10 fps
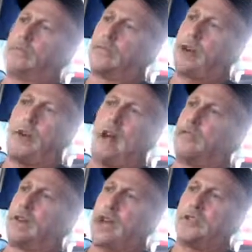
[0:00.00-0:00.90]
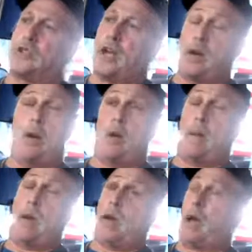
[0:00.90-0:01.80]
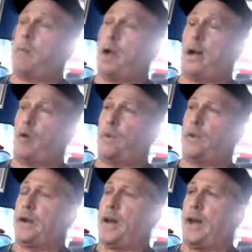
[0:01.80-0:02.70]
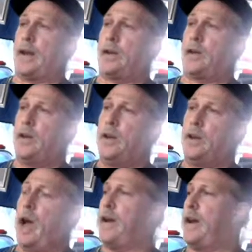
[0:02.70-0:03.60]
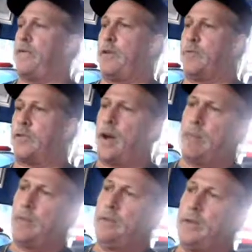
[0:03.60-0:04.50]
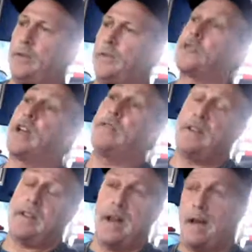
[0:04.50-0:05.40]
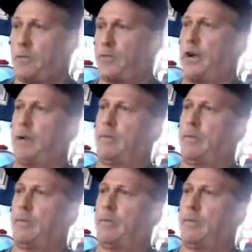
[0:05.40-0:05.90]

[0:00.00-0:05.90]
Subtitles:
They're not saying, "Oh, I'm not an opiate addict. I didn't have no problem." They're saying they did have a problem.